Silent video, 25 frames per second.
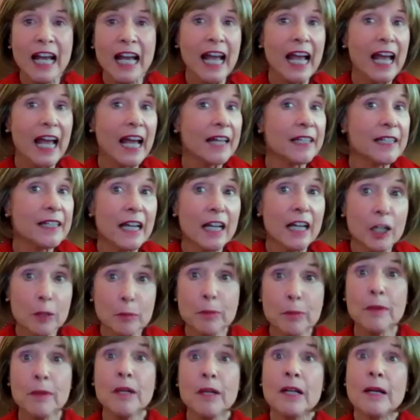and help
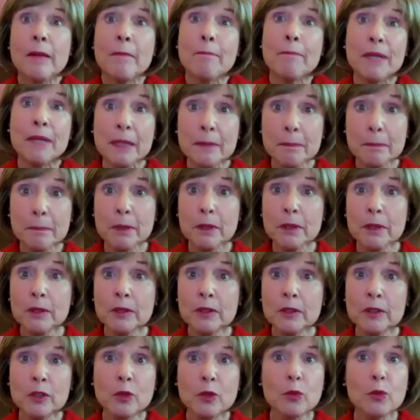people,
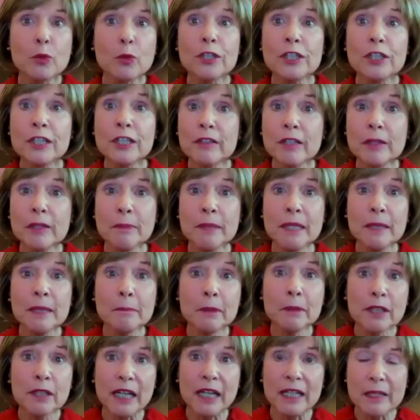ordinary
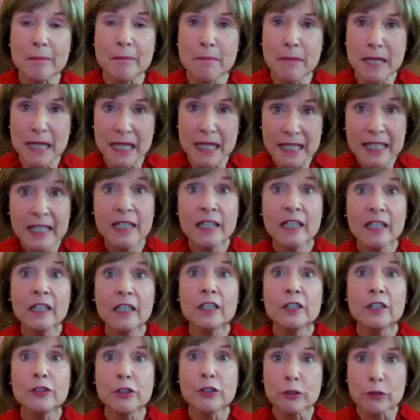people like me,
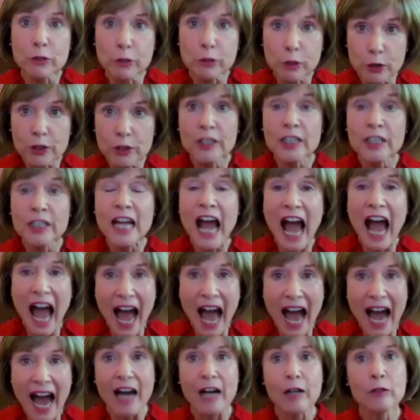to learn
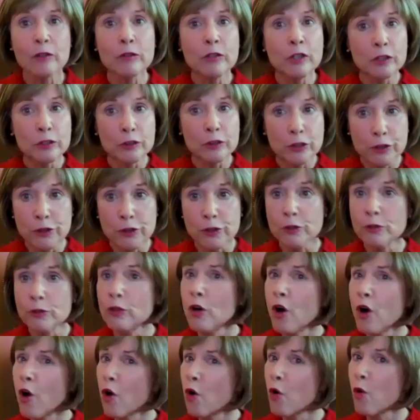how to do
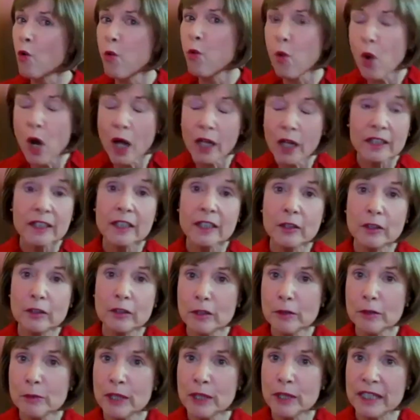quality
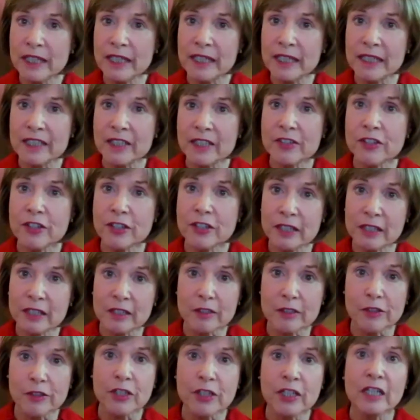aura reading
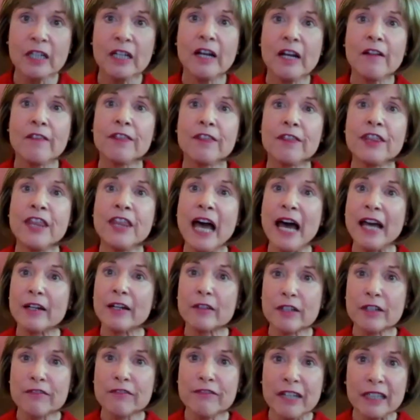skills that
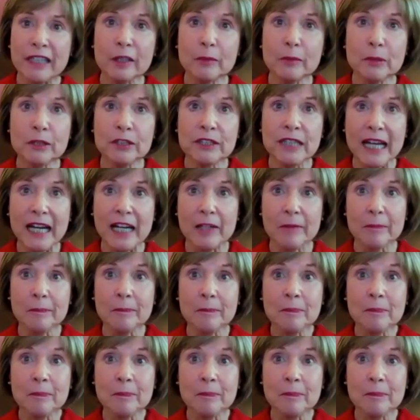are available now.